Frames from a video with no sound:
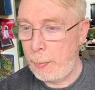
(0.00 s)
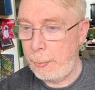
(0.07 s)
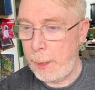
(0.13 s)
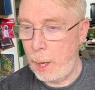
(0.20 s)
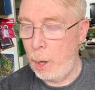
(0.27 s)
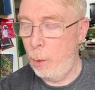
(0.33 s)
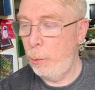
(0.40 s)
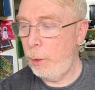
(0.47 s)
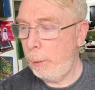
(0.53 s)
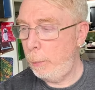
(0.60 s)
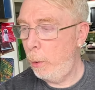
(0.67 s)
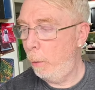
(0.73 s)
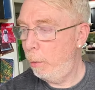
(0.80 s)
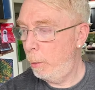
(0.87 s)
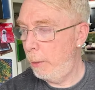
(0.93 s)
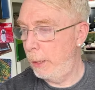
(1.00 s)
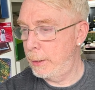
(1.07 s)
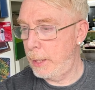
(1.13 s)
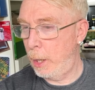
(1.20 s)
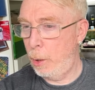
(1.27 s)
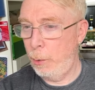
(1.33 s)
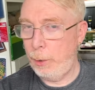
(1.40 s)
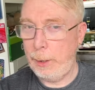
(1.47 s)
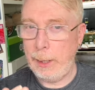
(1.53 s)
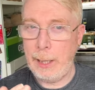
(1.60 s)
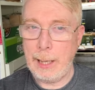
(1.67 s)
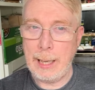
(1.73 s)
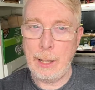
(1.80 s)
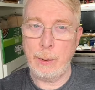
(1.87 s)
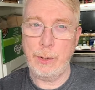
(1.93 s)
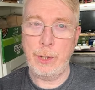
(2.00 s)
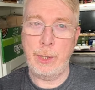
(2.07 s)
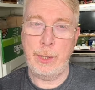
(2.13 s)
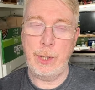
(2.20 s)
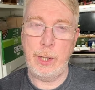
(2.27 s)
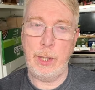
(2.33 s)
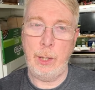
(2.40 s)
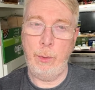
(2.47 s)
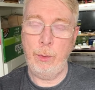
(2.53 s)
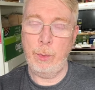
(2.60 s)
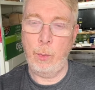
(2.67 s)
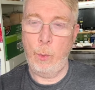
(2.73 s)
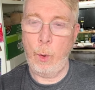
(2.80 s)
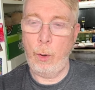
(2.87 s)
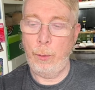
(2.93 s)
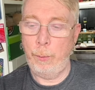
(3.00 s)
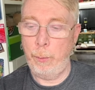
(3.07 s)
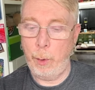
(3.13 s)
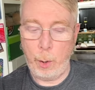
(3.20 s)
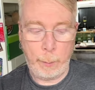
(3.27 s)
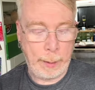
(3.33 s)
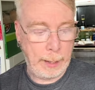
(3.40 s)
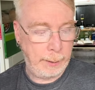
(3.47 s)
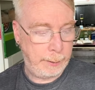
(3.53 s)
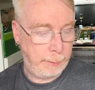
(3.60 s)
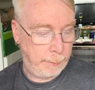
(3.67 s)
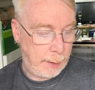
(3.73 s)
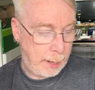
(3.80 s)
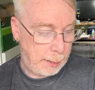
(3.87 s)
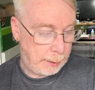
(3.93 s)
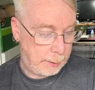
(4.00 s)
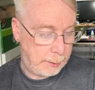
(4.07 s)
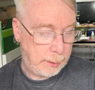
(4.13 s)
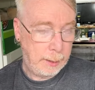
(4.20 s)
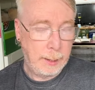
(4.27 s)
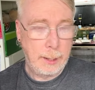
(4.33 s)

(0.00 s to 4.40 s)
The only problem is it only allows you to use one mobile device.